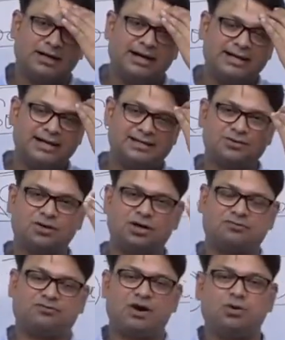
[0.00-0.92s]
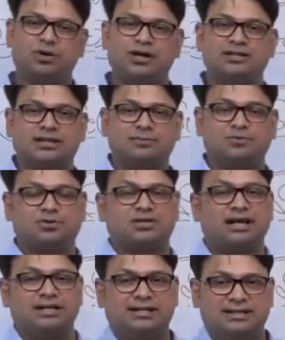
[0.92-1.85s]
it is not found in some
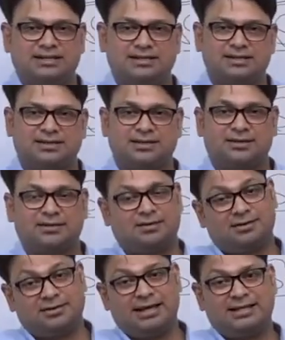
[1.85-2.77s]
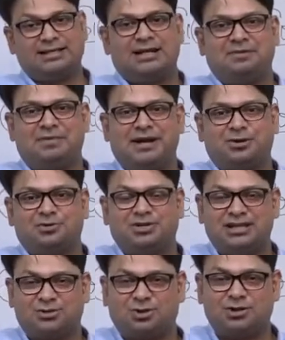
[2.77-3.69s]
societies. There is a debate on
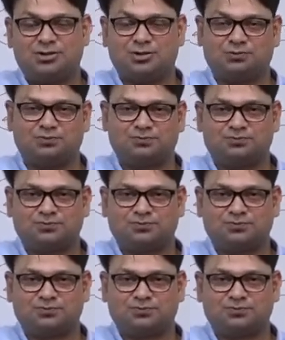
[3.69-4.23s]
this also,